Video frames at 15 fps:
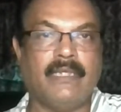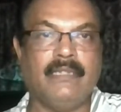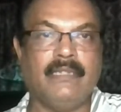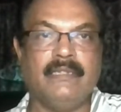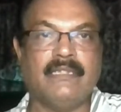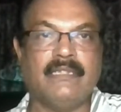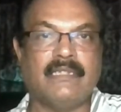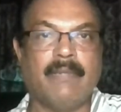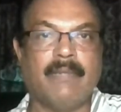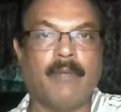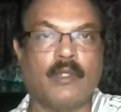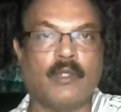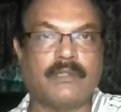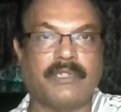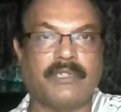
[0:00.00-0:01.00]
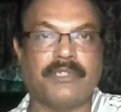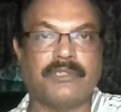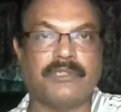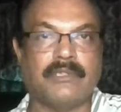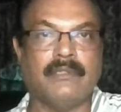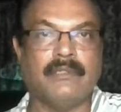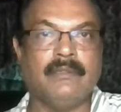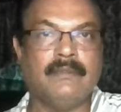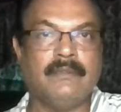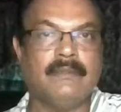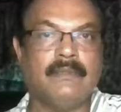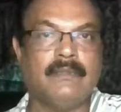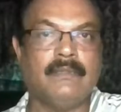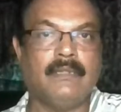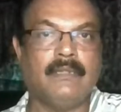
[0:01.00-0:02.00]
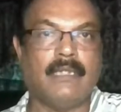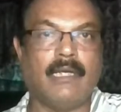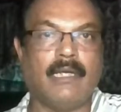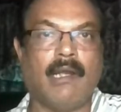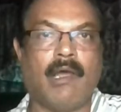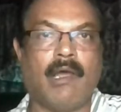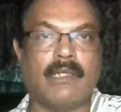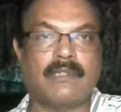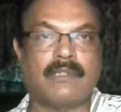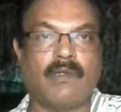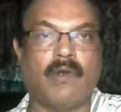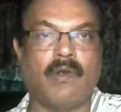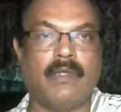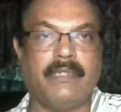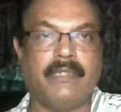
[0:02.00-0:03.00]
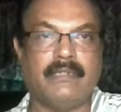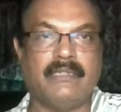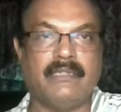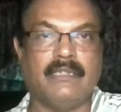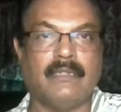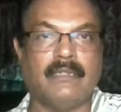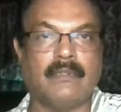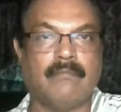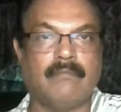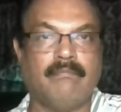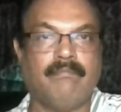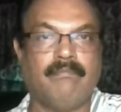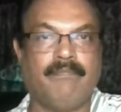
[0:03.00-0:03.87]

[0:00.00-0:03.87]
In this demonstration, glass rod is here